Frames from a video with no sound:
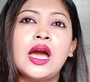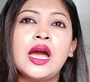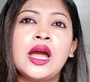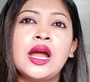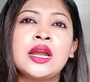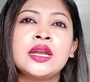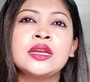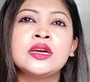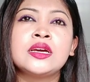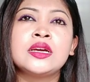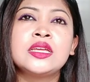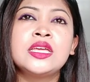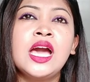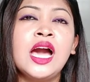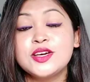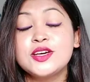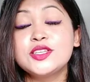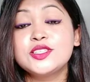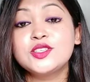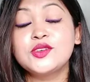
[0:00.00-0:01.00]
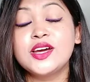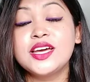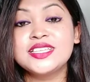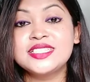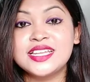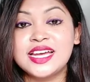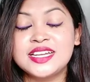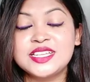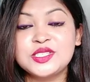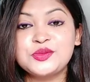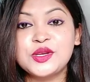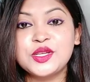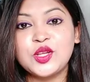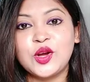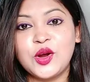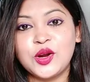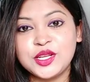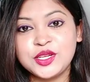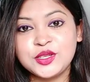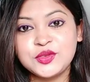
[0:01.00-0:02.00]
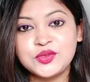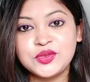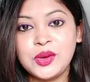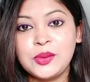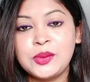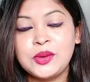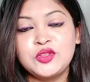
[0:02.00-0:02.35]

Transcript: And so guys, that is my thought and review